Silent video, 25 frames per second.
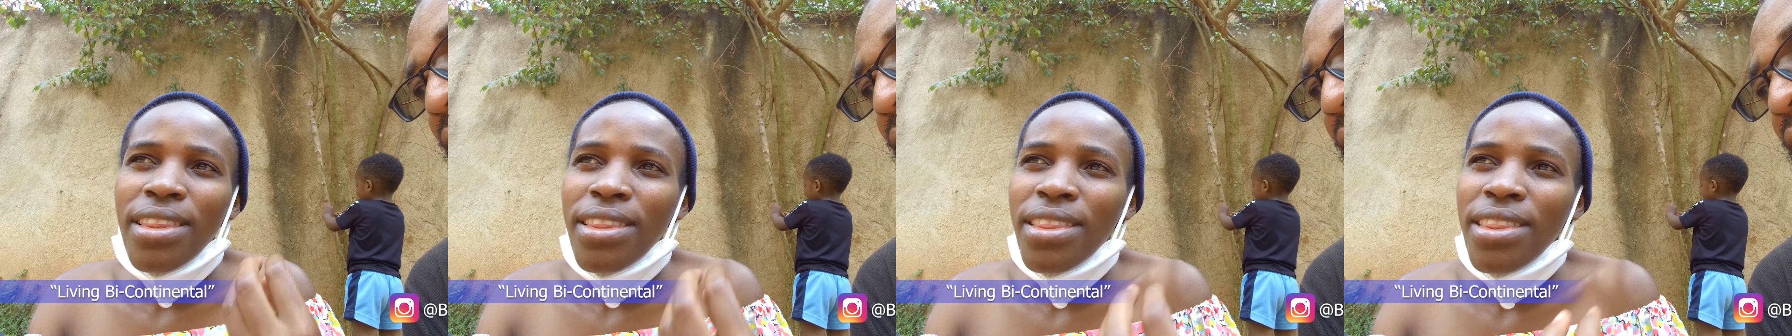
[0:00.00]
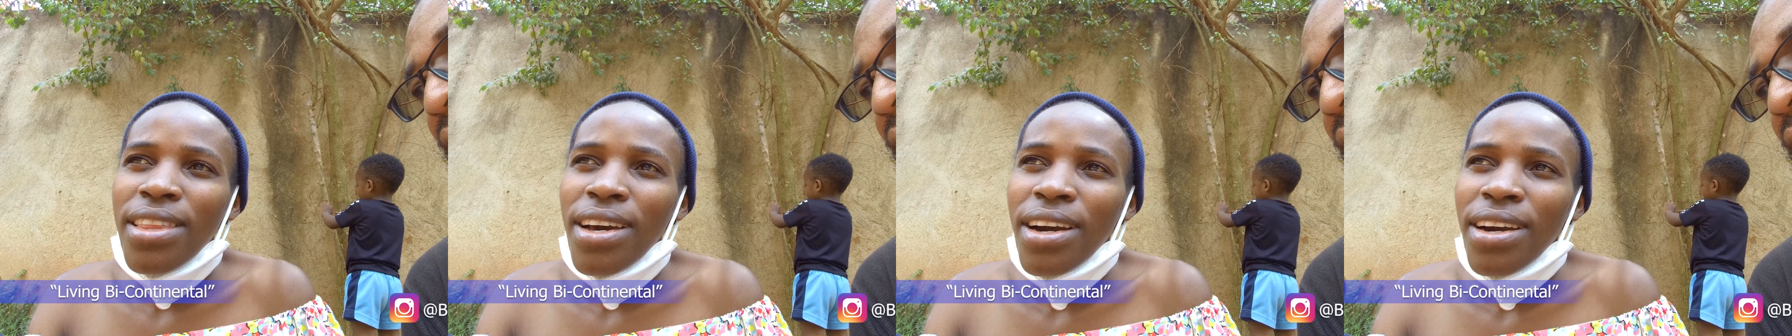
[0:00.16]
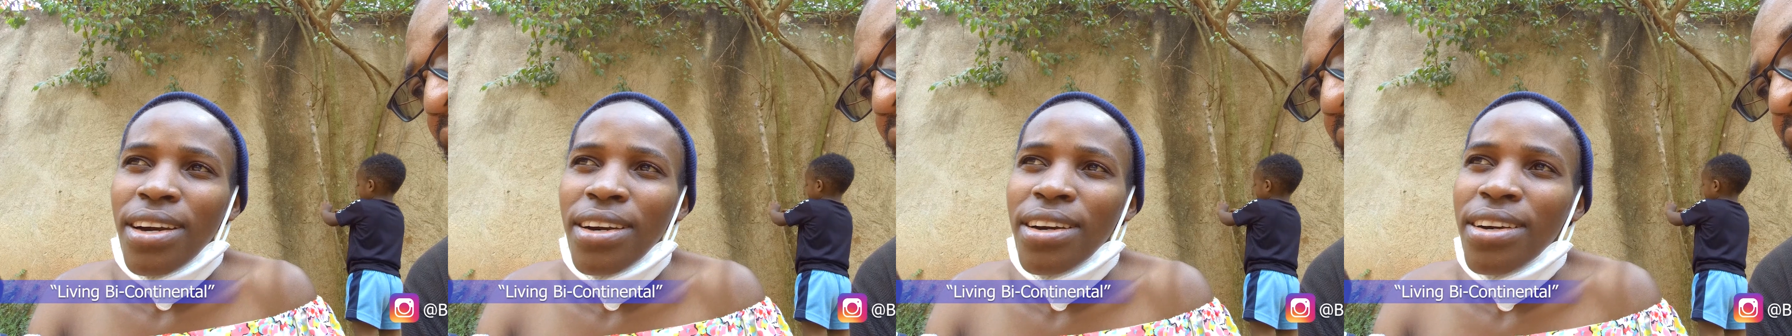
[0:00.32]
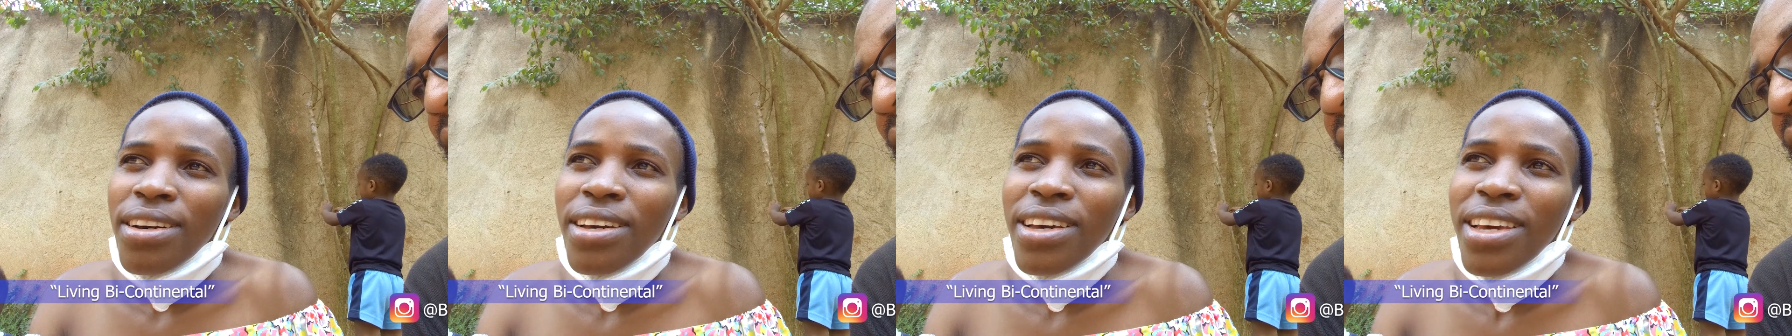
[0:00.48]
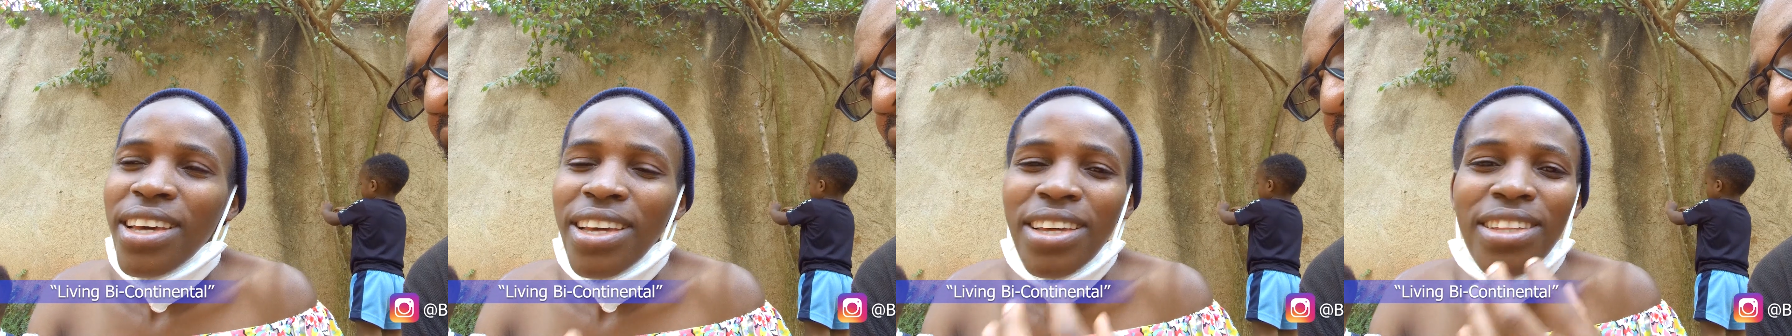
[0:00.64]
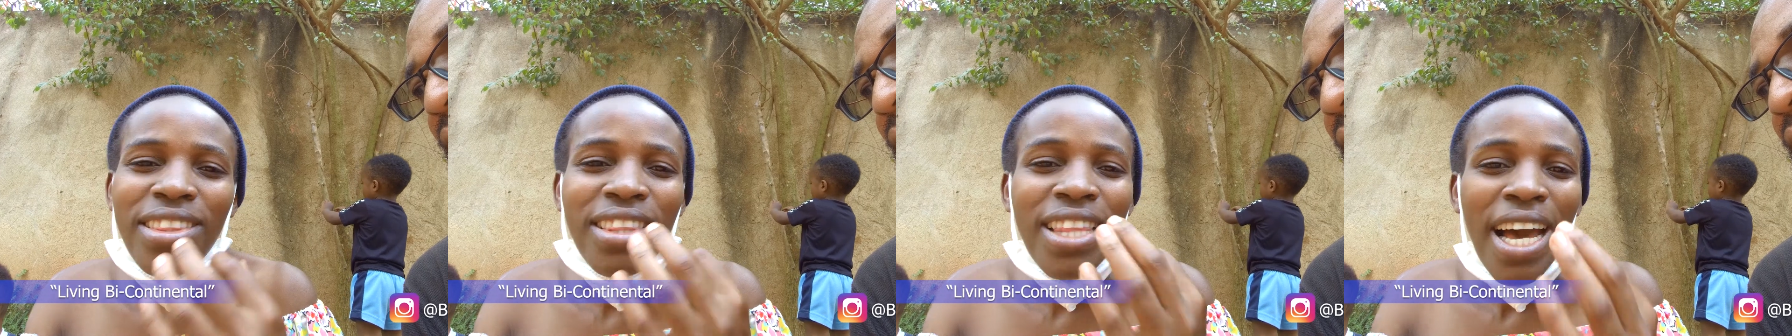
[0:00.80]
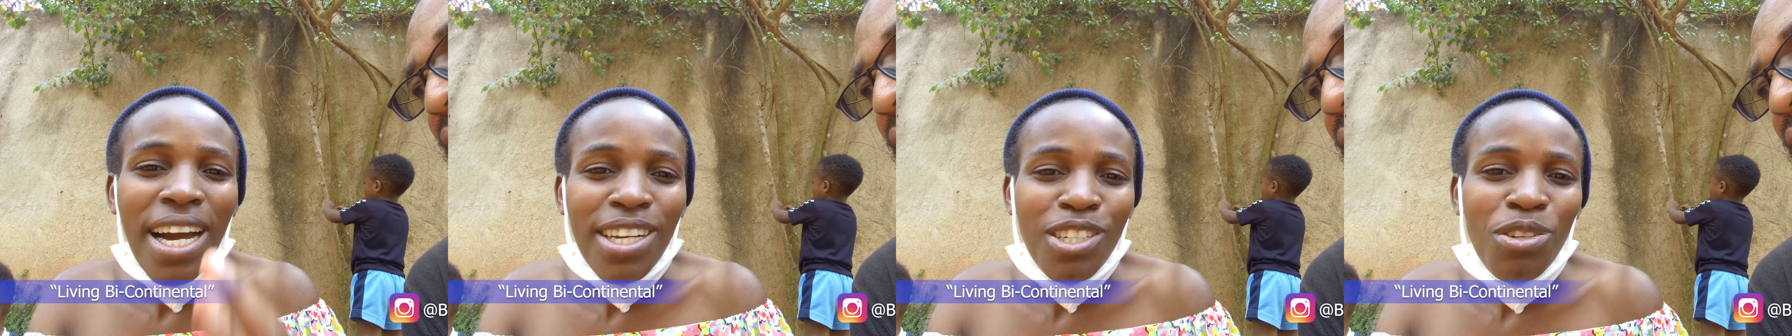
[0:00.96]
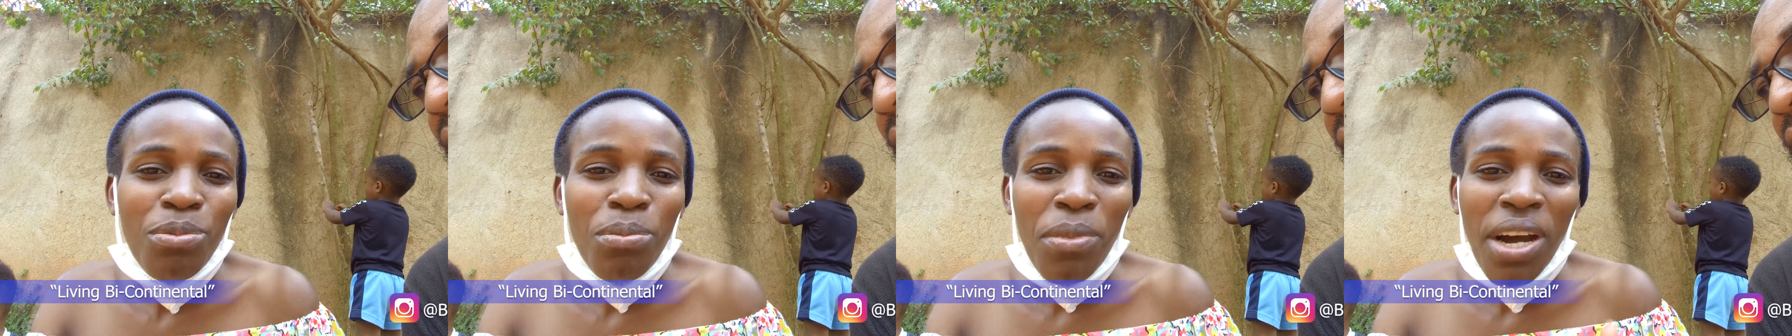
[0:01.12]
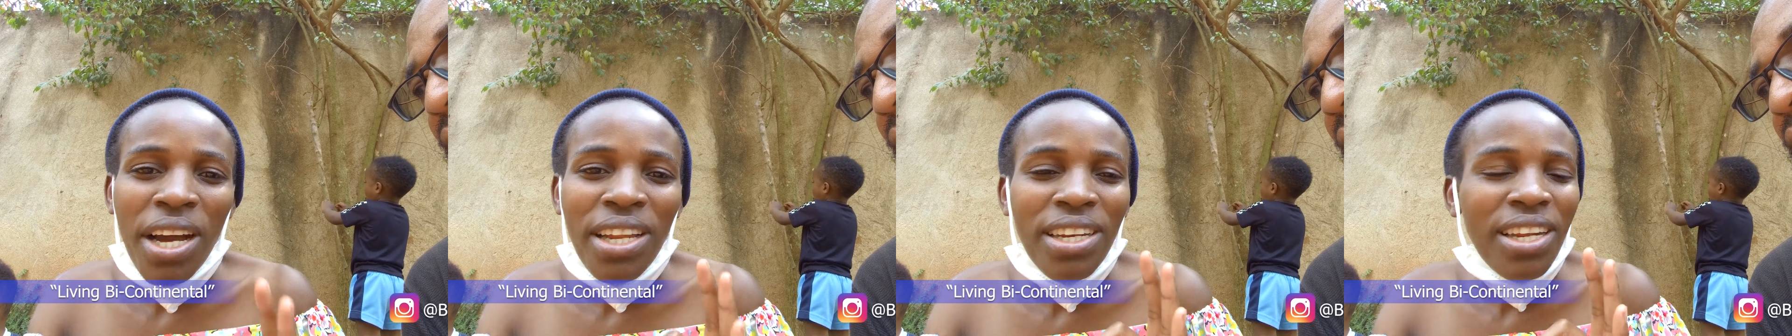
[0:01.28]

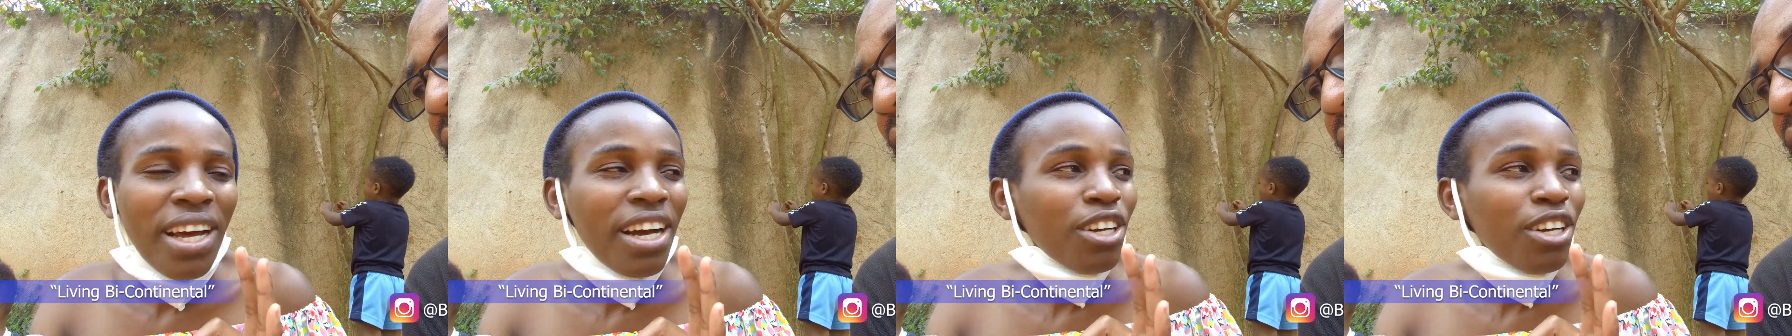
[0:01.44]
that man